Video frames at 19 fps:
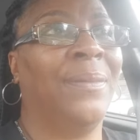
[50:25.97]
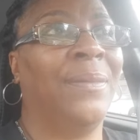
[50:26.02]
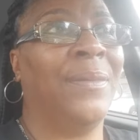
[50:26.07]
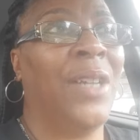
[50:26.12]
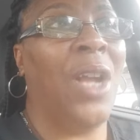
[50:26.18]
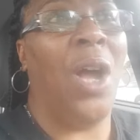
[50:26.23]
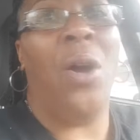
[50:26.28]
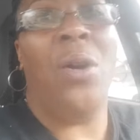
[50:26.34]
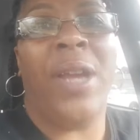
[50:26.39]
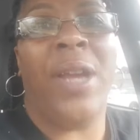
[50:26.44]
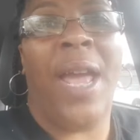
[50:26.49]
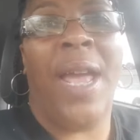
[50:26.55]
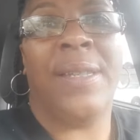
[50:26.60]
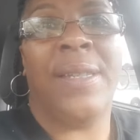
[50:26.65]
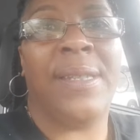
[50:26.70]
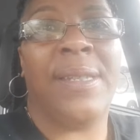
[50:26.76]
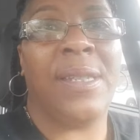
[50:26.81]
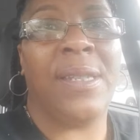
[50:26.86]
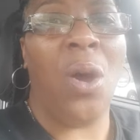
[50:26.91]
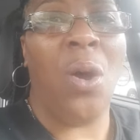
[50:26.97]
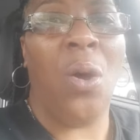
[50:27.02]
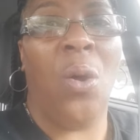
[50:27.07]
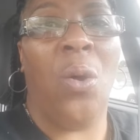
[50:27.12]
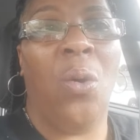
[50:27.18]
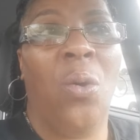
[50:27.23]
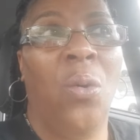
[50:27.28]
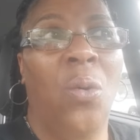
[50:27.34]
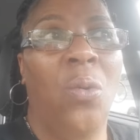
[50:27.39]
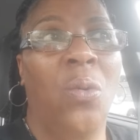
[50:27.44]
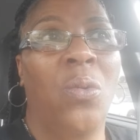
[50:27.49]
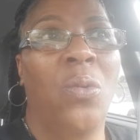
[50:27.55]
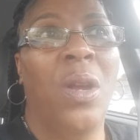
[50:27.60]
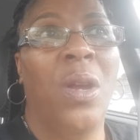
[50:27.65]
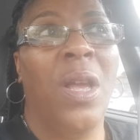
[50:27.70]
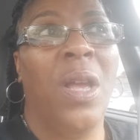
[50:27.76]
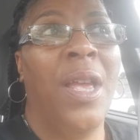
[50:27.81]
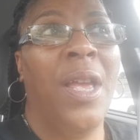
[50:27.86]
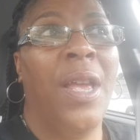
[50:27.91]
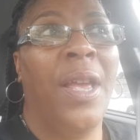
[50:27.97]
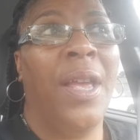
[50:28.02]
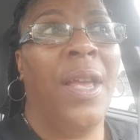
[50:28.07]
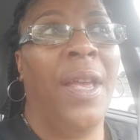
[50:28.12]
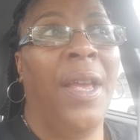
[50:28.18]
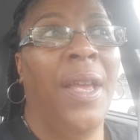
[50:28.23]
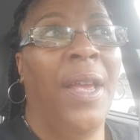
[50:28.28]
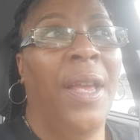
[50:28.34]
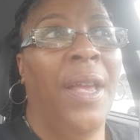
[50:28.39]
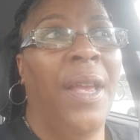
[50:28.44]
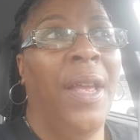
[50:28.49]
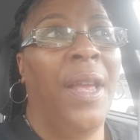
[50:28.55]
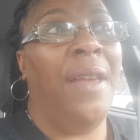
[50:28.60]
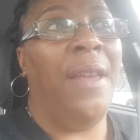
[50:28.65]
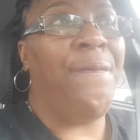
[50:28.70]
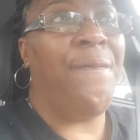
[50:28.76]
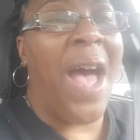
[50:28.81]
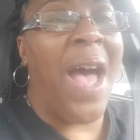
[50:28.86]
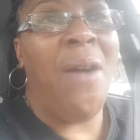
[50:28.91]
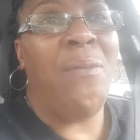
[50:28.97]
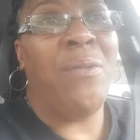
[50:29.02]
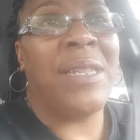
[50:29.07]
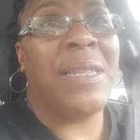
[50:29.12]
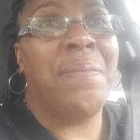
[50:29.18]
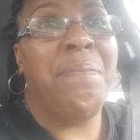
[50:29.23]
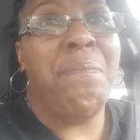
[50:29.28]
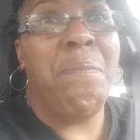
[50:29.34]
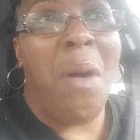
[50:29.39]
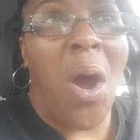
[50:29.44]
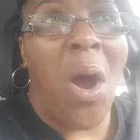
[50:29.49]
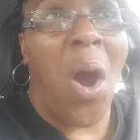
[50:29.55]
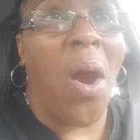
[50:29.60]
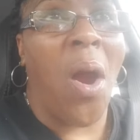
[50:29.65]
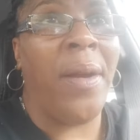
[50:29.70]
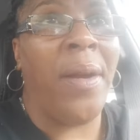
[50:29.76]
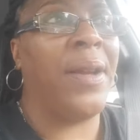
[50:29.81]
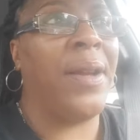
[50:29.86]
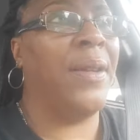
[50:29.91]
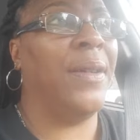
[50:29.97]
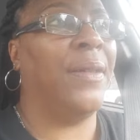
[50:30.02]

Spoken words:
Okay, so if I was Mark,